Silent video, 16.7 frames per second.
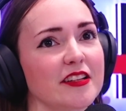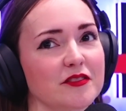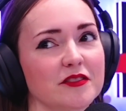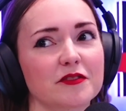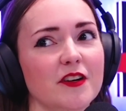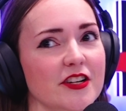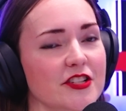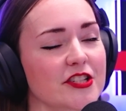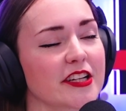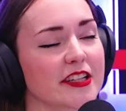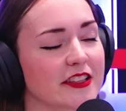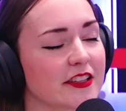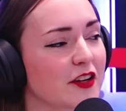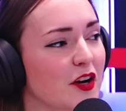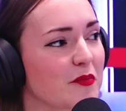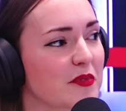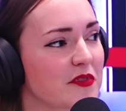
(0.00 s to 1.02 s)
fried chicken the
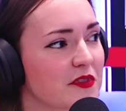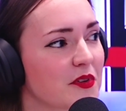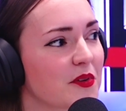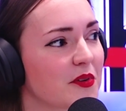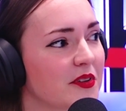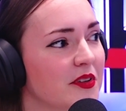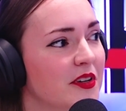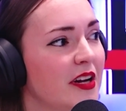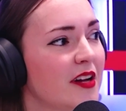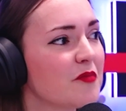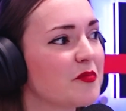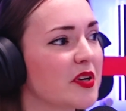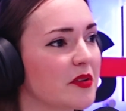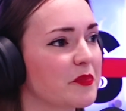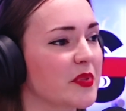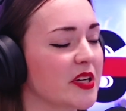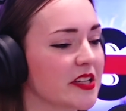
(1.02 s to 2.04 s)
night before,
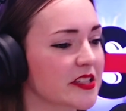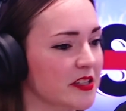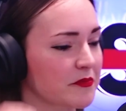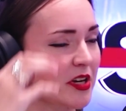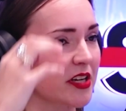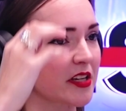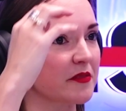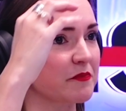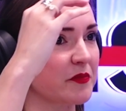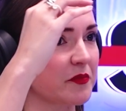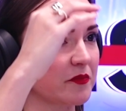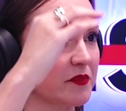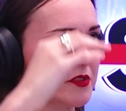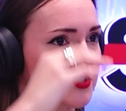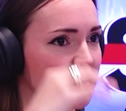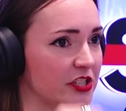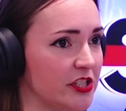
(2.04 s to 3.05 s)
but because of my
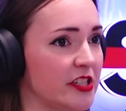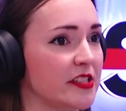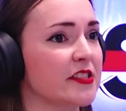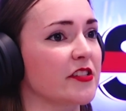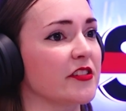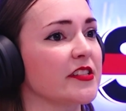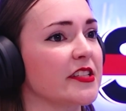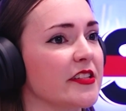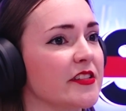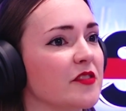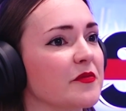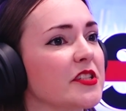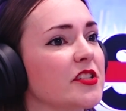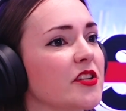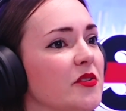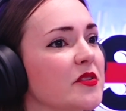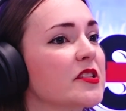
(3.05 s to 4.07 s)
digestion system is
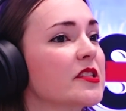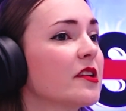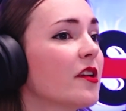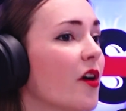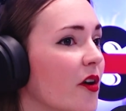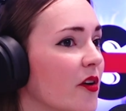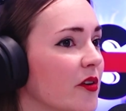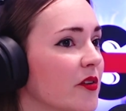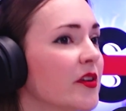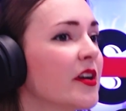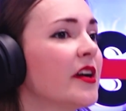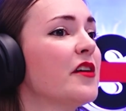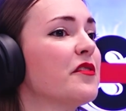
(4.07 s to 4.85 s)
so slow,